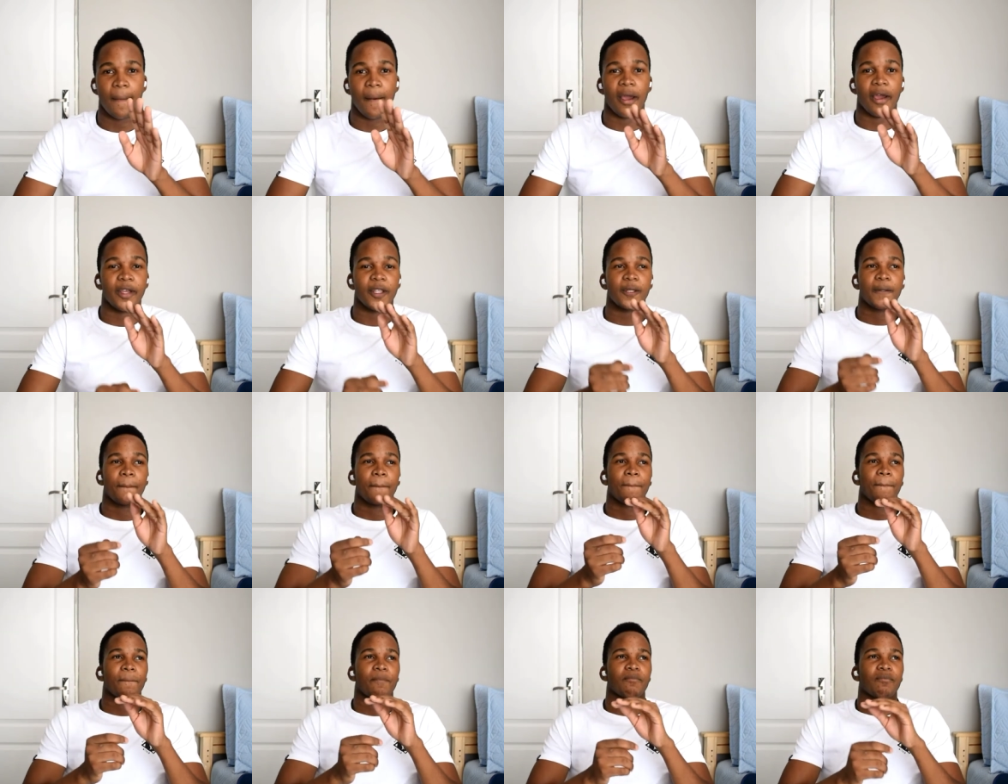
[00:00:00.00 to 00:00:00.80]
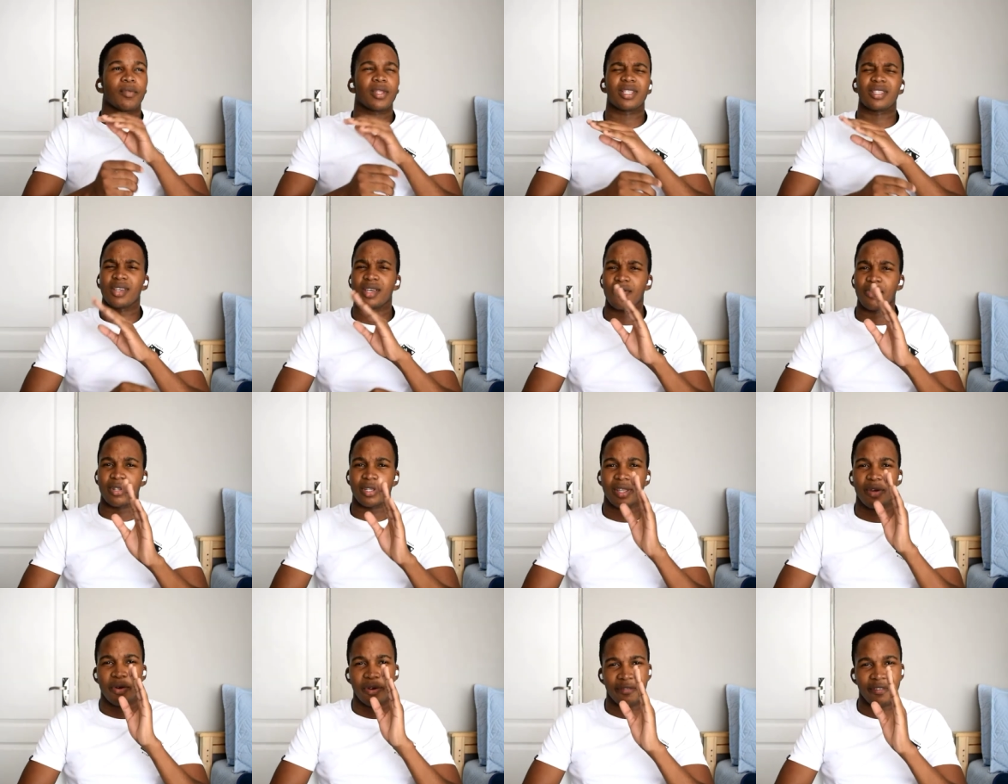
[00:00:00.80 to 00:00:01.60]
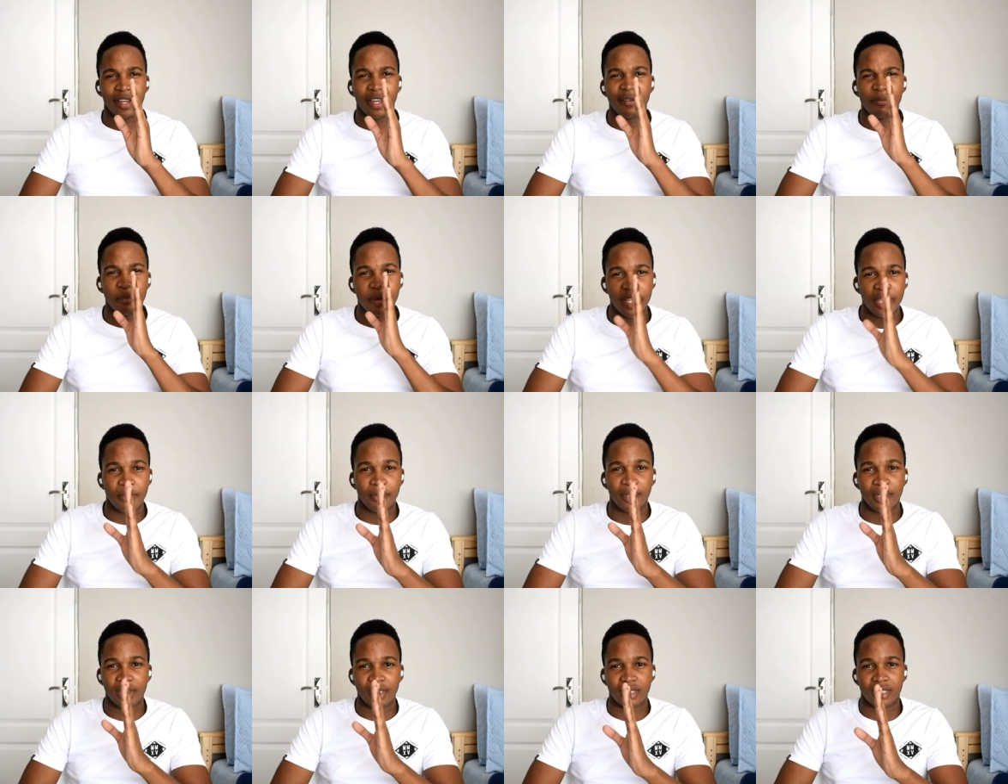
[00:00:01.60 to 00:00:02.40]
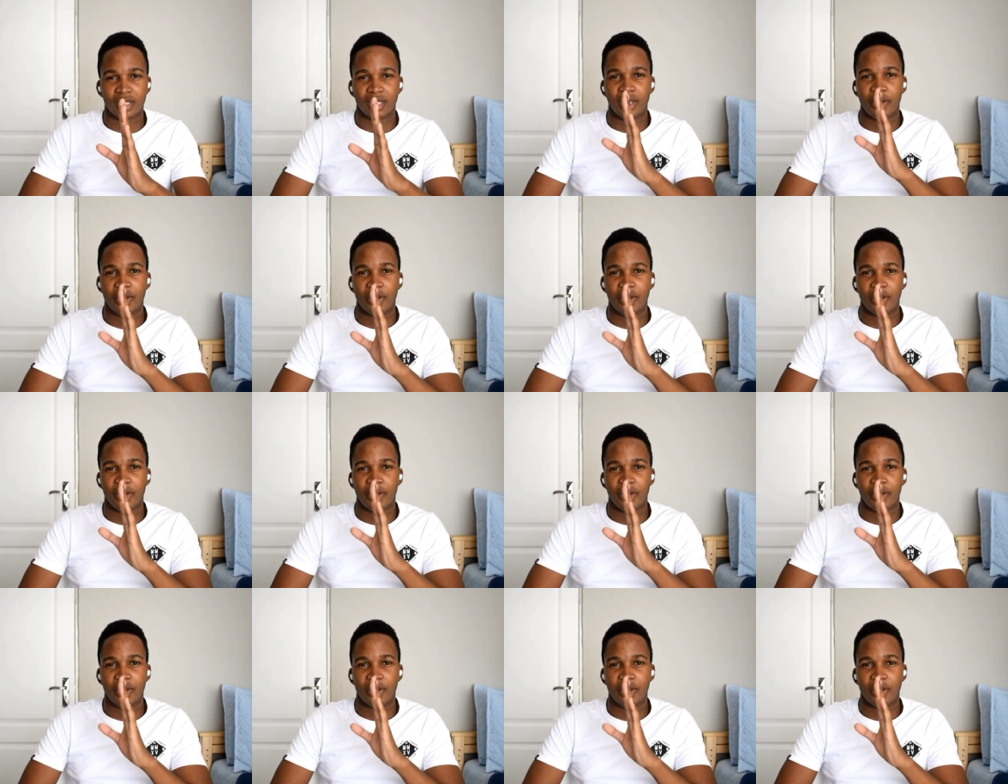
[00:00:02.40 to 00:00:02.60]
Right? It, it was they were very minimalist.